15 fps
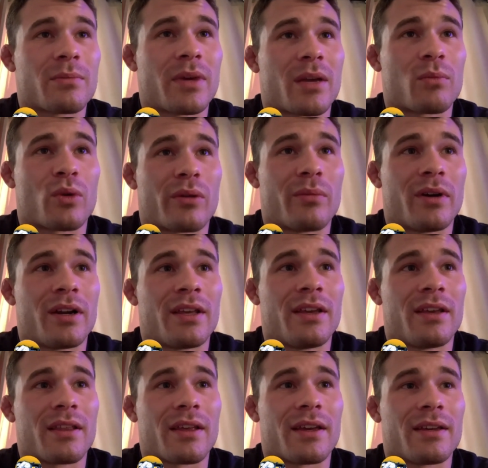you make more
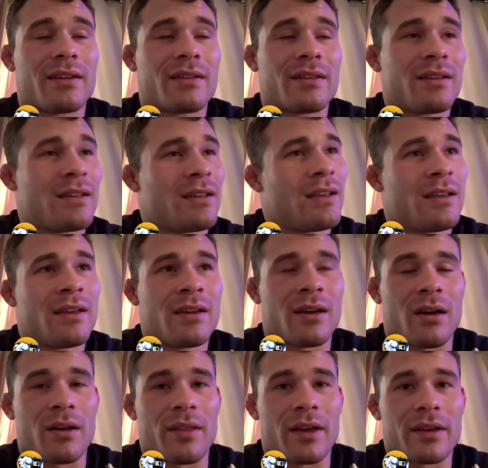money, like
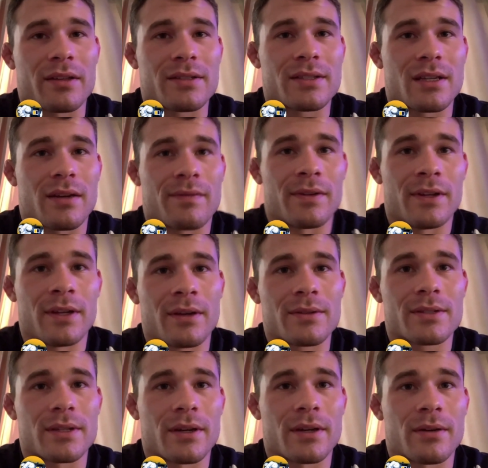all that good stuff, you know.
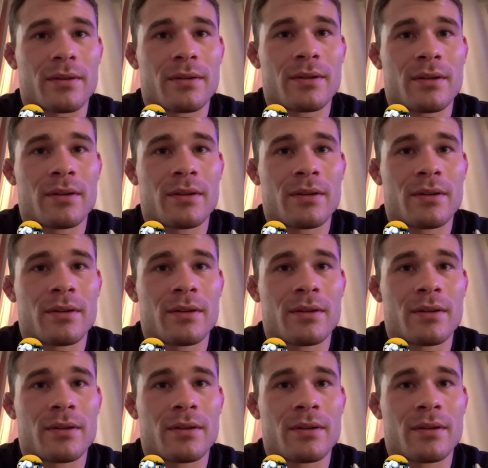So